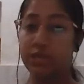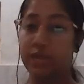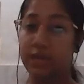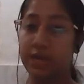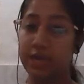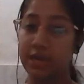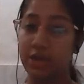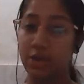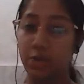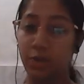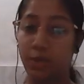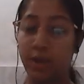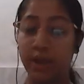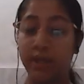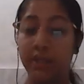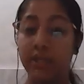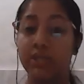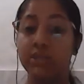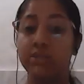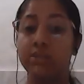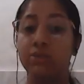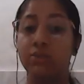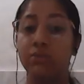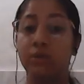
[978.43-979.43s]
any
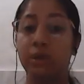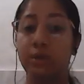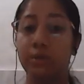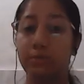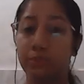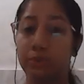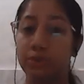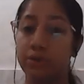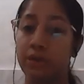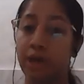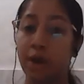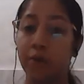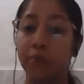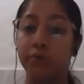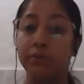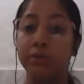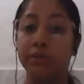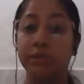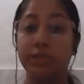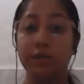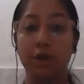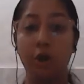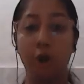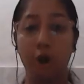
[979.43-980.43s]
queries, you can put down in
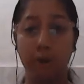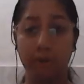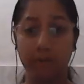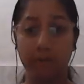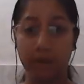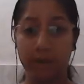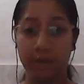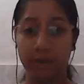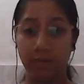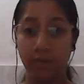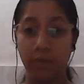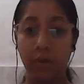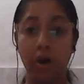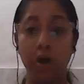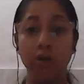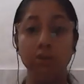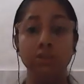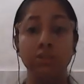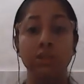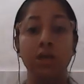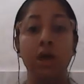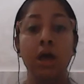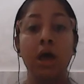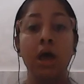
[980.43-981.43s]
the comment box,